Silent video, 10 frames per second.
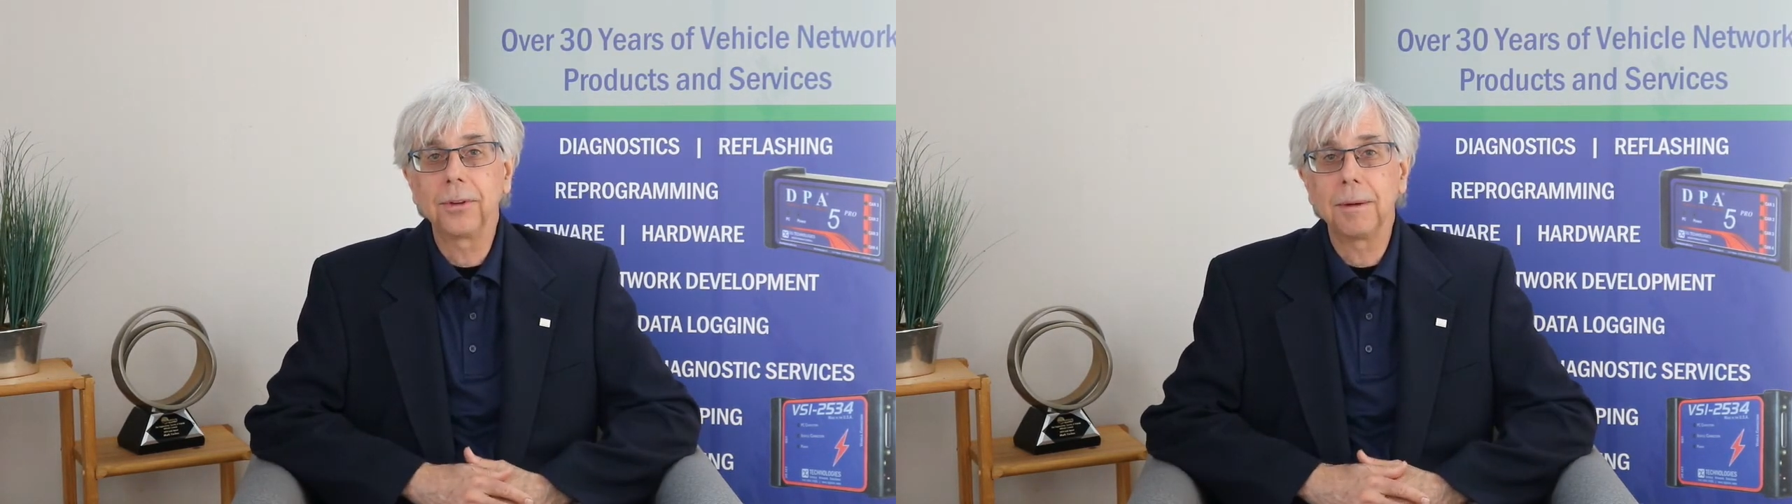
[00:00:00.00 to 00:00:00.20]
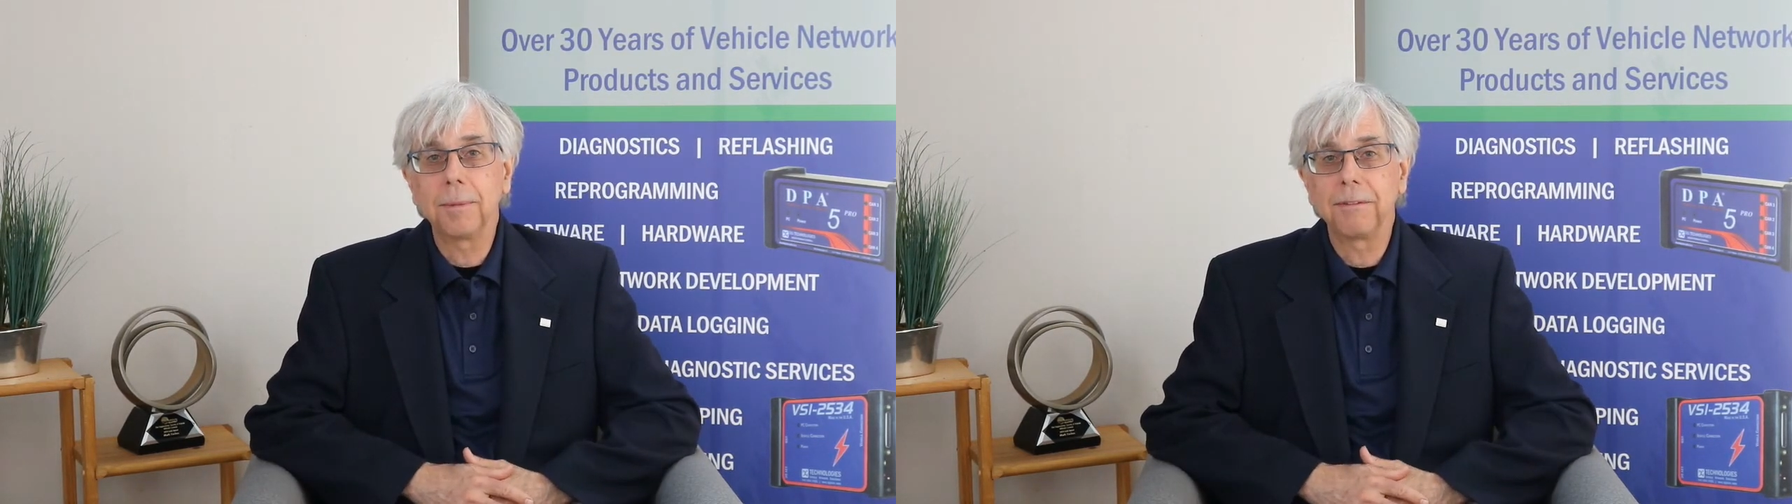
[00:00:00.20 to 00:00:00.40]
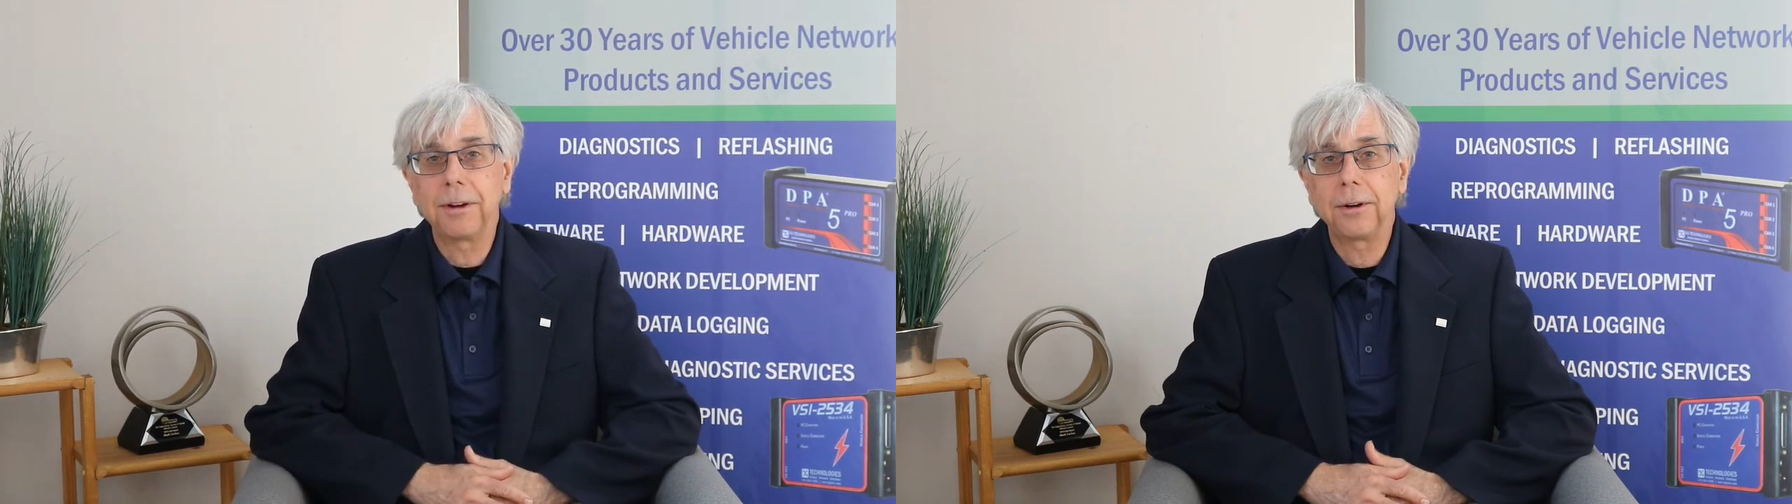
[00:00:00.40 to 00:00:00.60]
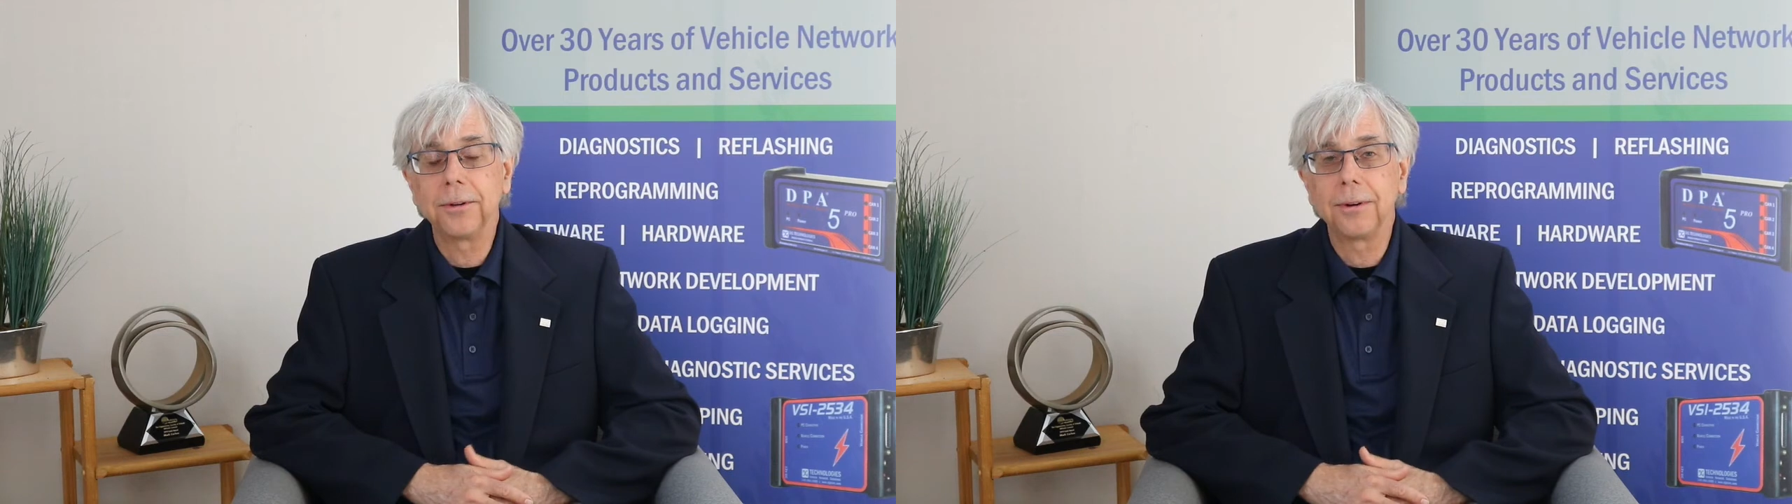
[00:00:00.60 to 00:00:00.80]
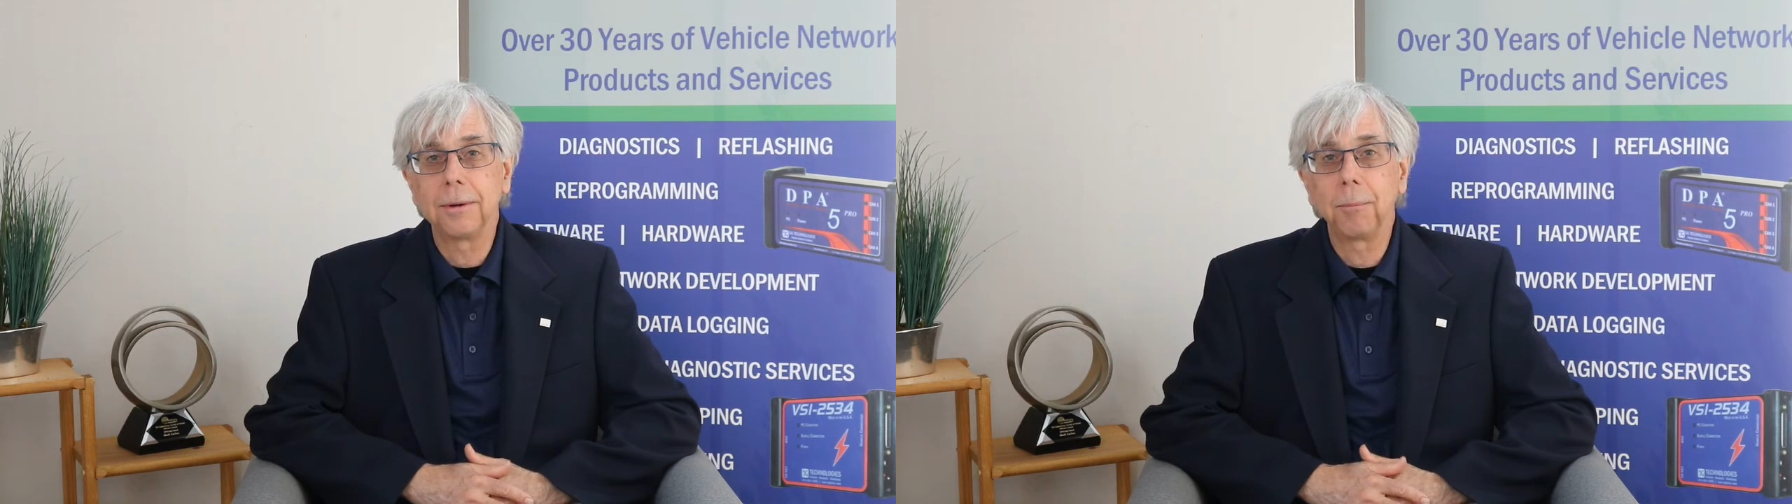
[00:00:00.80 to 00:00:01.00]
I'm the
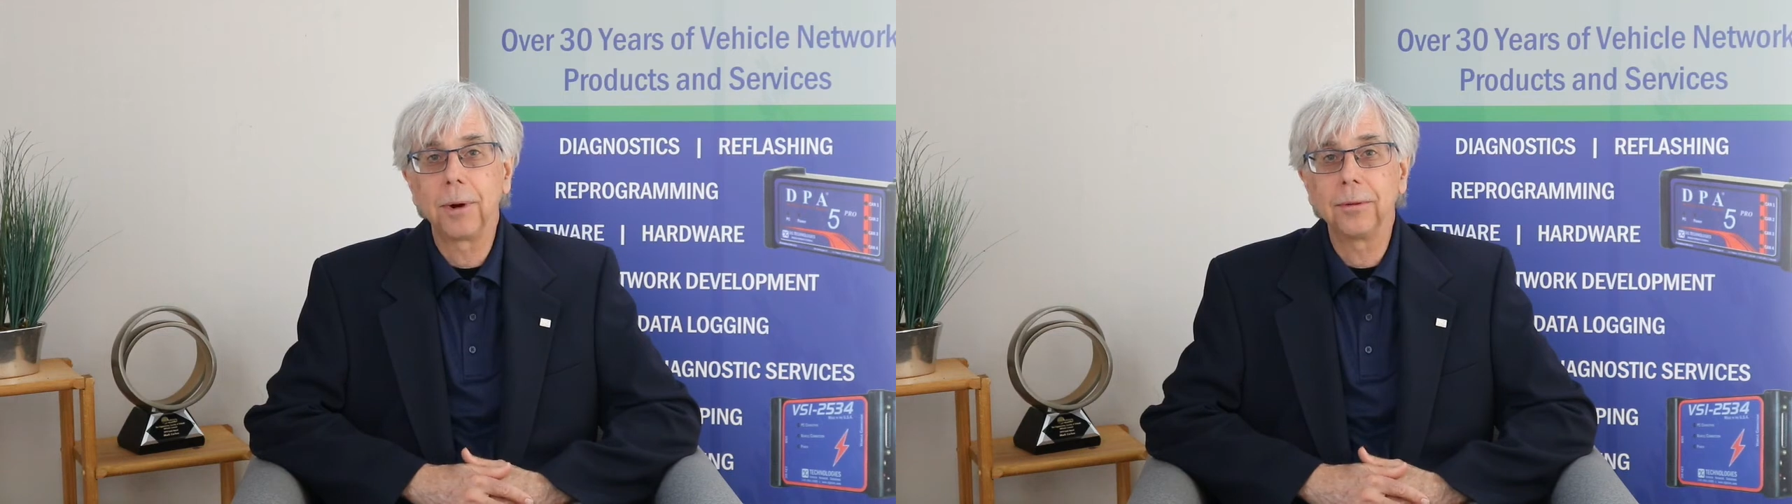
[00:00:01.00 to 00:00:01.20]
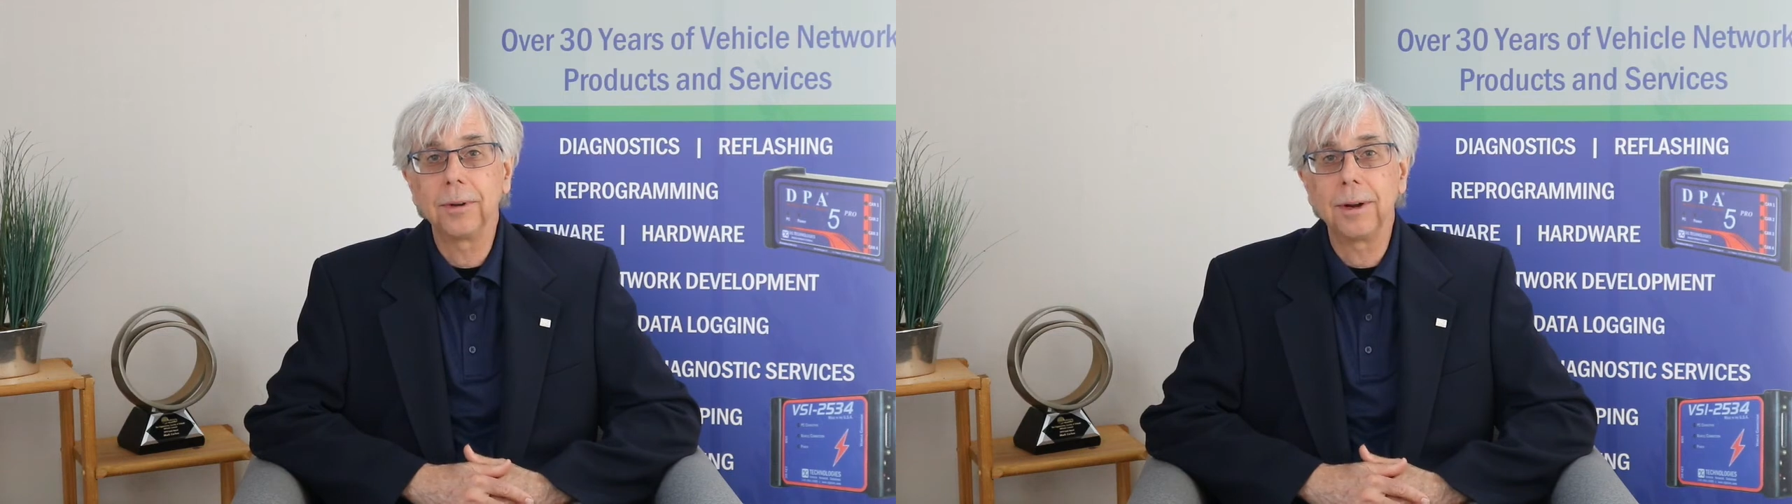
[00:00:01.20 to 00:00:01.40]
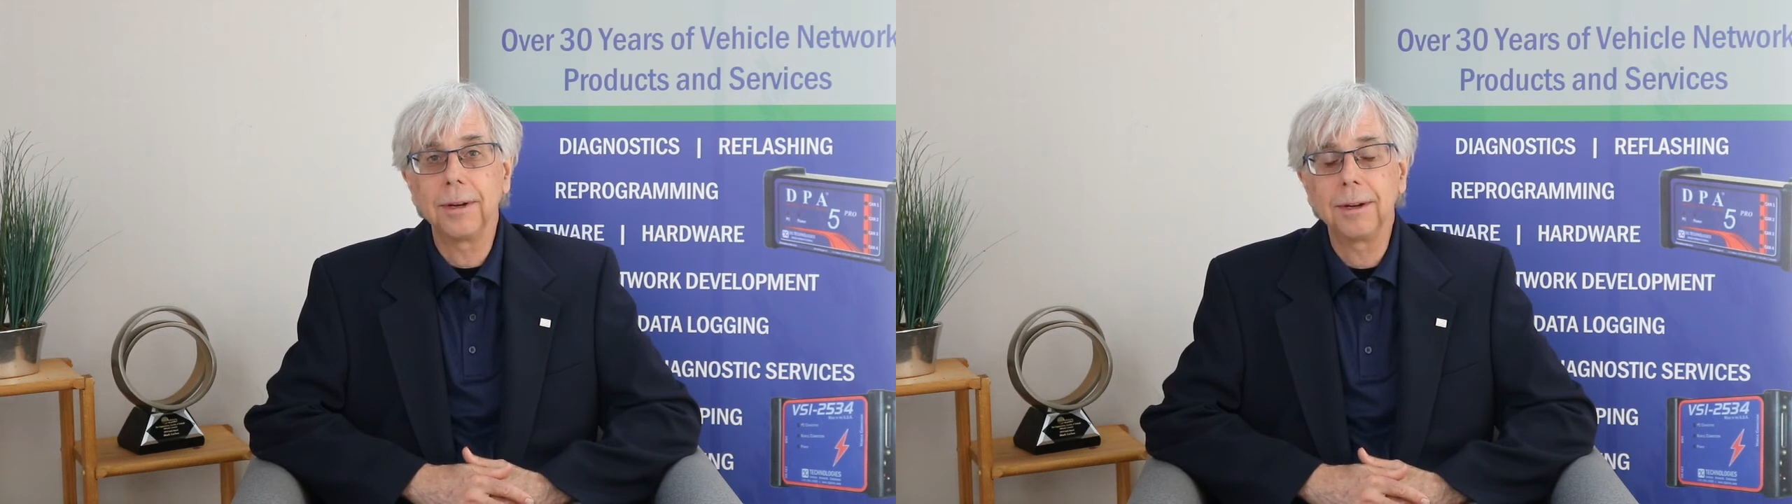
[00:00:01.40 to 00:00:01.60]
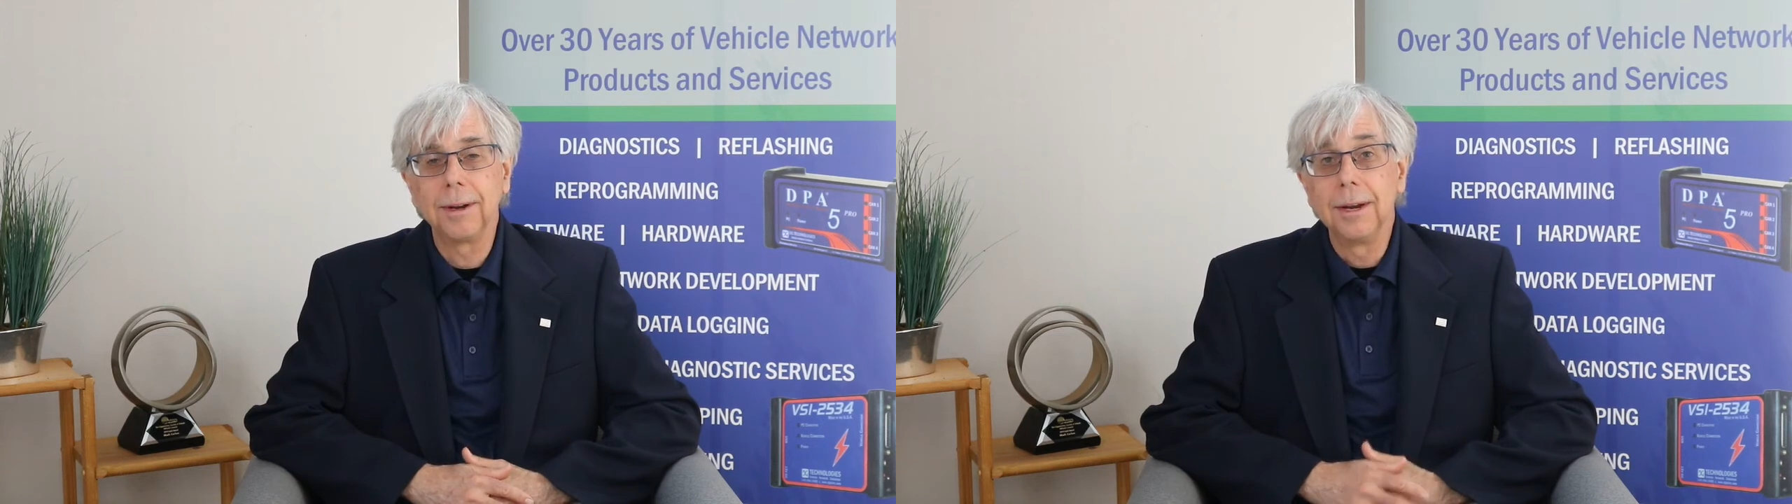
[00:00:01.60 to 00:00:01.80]
founder and president.